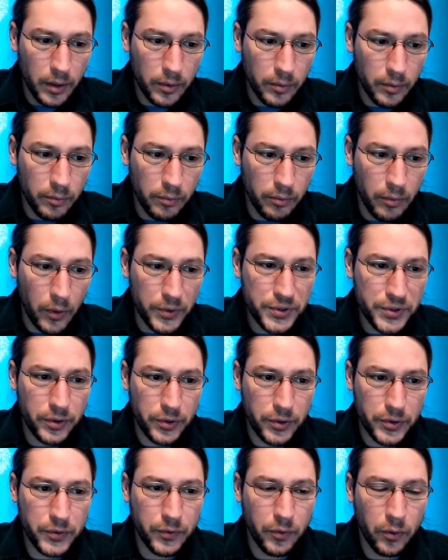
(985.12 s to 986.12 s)
Most of
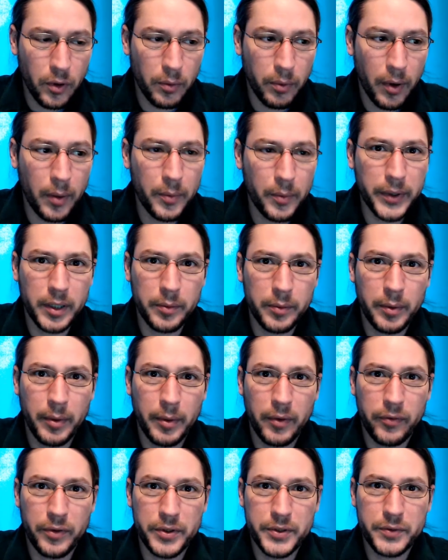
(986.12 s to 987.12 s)
those four are probably going to be my
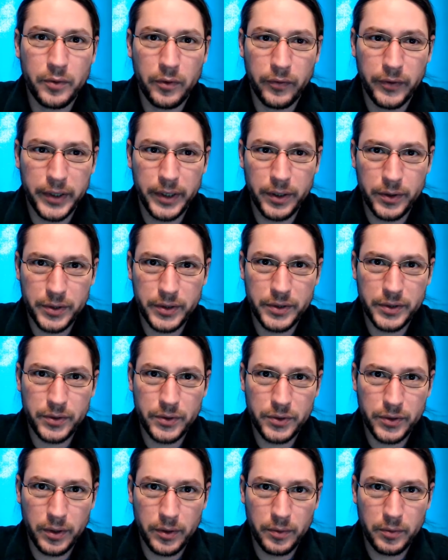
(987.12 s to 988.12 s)
first four videos because those
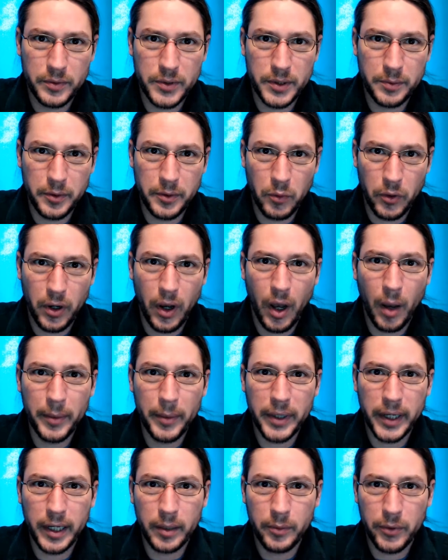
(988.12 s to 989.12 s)
are some of the more common
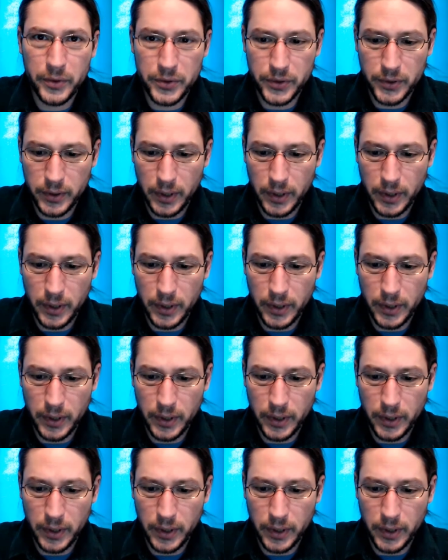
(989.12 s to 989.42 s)
animals.